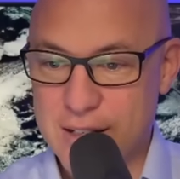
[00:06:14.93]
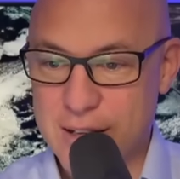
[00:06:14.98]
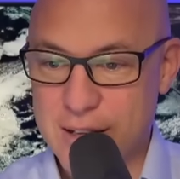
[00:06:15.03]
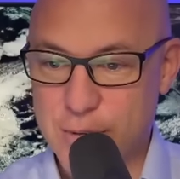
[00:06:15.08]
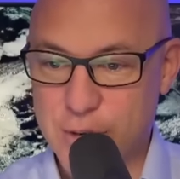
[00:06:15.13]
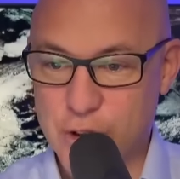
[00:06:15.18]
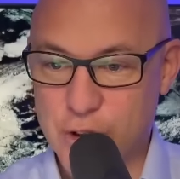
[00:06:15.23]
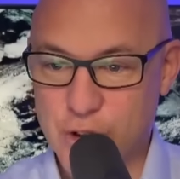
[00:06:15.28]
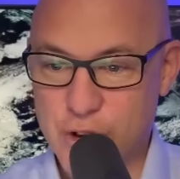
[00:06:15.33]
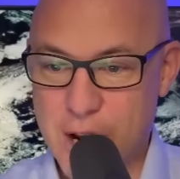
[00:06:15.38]

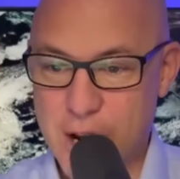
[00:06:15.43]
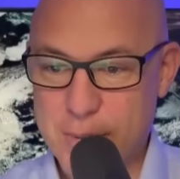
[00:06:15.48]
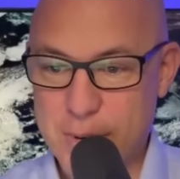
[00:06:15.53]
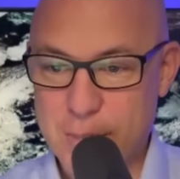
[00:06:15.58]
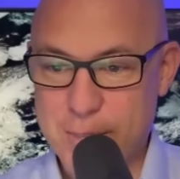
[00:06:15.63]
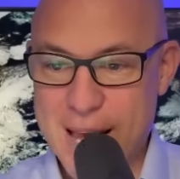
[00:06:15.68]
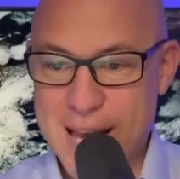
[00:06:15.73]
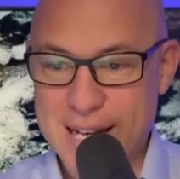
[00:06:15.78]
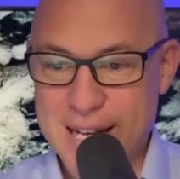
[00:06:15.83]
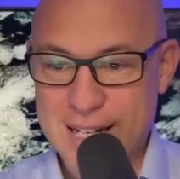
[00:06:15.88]
Temperatures
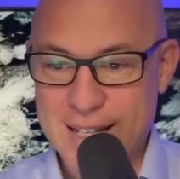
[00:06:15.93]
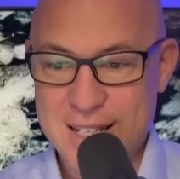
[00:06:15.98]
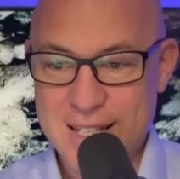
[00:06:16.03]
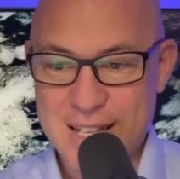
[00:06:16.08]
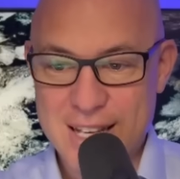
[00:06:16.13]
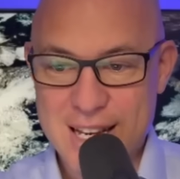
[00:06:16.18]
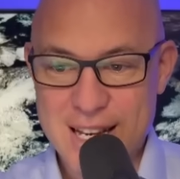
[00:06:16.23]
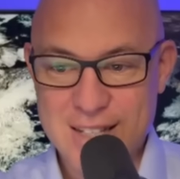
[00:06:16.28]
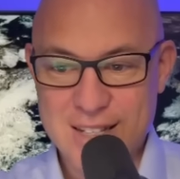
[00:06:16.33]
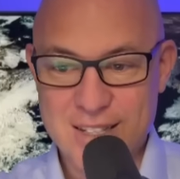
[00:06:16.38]
dropping back into the
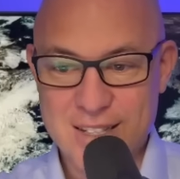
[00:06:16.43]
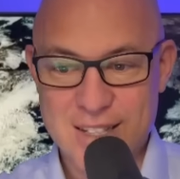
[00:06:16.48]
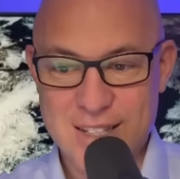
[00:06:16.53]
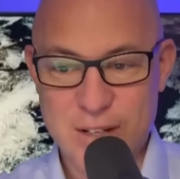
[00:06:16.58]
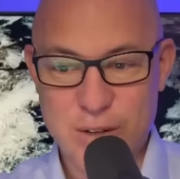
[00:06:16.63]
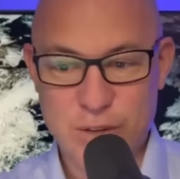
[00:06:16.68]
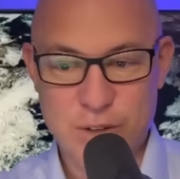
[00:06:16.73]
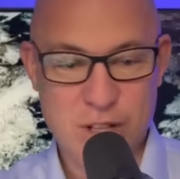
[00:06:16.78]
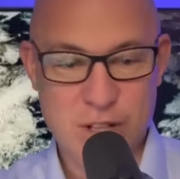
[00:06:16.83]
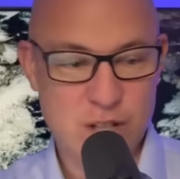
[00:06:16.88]
teens and
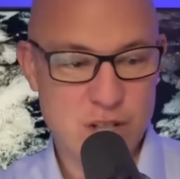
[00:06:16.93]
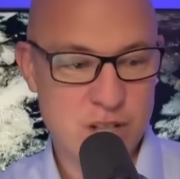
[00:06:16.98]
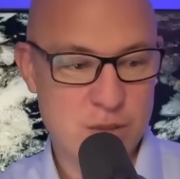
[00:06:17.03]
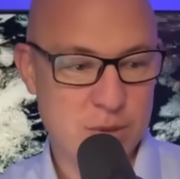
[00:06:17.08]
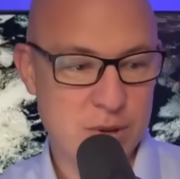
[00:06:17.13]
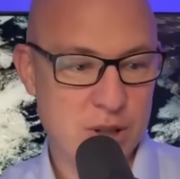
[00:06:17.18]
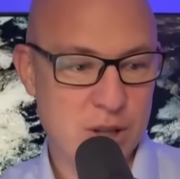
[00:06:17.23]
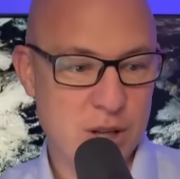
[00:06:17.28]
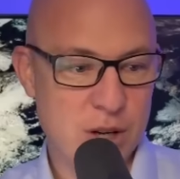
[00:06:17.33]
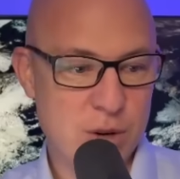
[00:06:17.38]
single digits
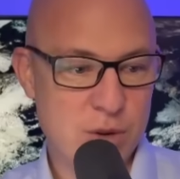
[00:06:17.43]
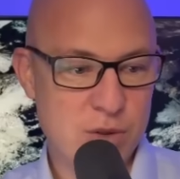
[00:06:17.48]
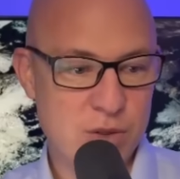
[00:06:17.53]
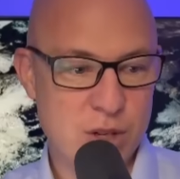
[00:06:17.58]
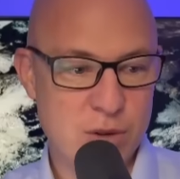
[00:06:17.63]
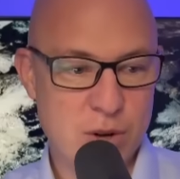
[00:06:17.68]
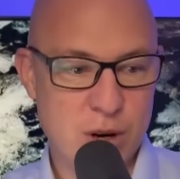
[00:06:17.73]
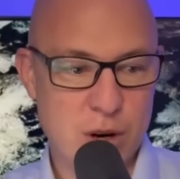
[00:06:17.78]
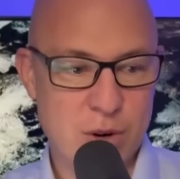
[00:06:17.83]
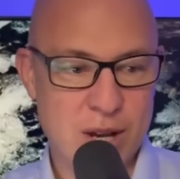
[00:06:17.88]
below
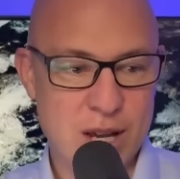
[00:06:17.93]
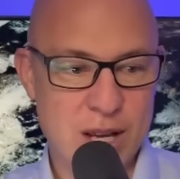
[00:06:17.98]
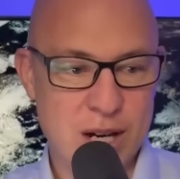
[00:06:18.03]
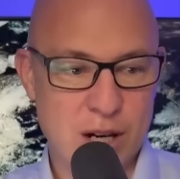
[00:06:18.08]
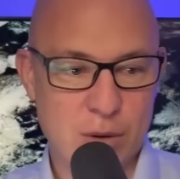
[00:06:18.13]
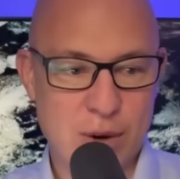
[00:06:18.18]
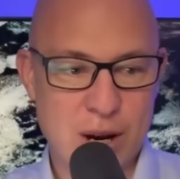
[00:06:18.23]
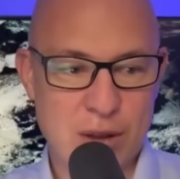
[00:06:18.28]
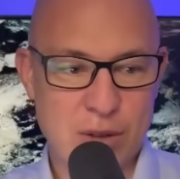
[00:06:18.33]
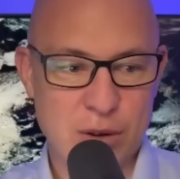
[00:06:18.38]
zero in
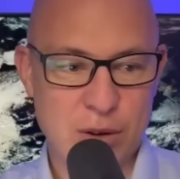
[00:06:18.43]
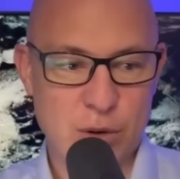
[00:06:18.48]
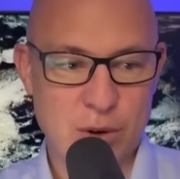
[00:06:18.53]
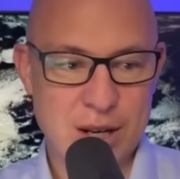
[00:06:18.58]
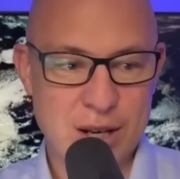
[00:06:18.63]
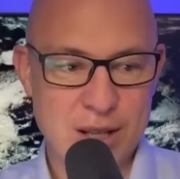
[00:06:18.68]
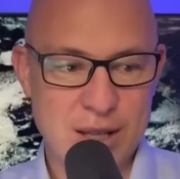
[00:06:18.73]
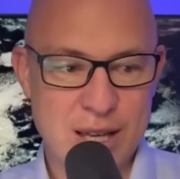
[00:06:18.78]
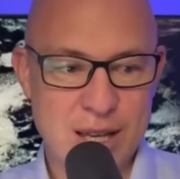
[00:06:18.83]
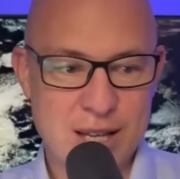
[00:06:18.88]
and around the
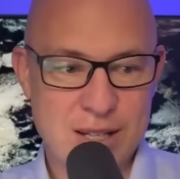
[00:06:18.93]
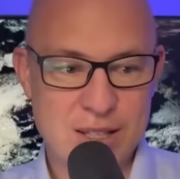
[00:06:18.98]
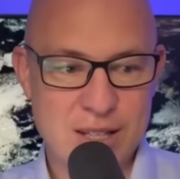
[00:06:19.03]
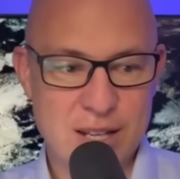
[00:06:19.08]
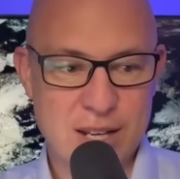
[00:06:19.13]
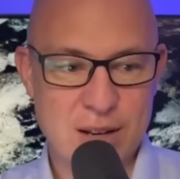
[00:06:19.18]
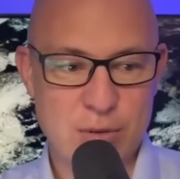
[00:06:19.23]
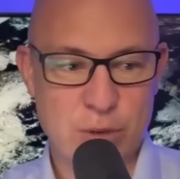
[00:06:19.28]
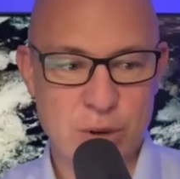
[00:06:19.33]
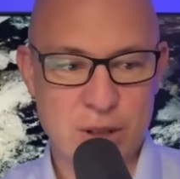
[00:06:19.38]
Great Lakes
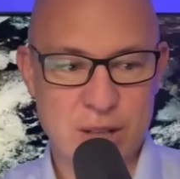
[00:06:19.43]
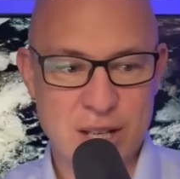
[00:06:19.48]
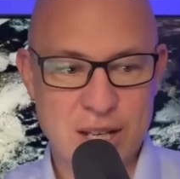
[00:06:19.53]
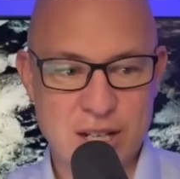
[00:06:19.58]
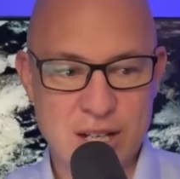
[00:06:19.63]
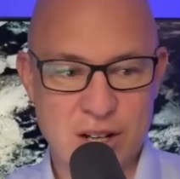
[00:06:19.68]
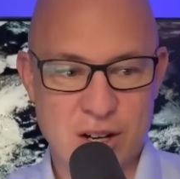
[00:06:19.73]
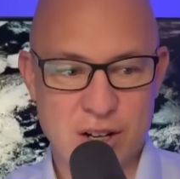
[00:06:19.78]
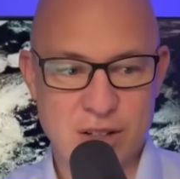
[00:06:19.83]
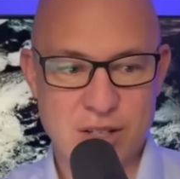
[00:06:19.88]
and really
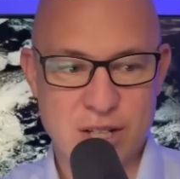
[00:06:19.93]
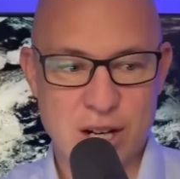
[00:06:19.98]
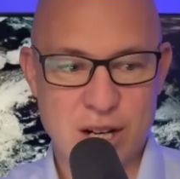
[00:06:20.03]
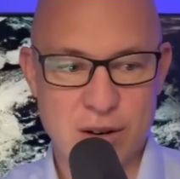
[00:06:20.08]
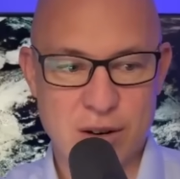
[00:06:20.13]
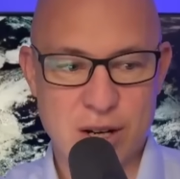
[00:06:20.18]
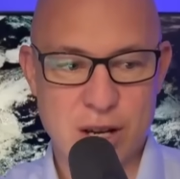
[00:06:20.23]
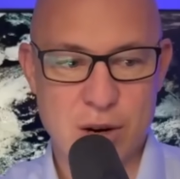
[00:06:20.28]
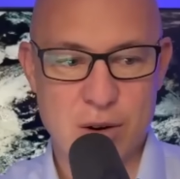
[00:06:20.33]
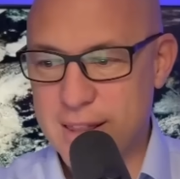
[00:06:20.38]
into
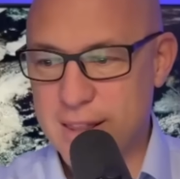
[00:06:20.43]
Ontario.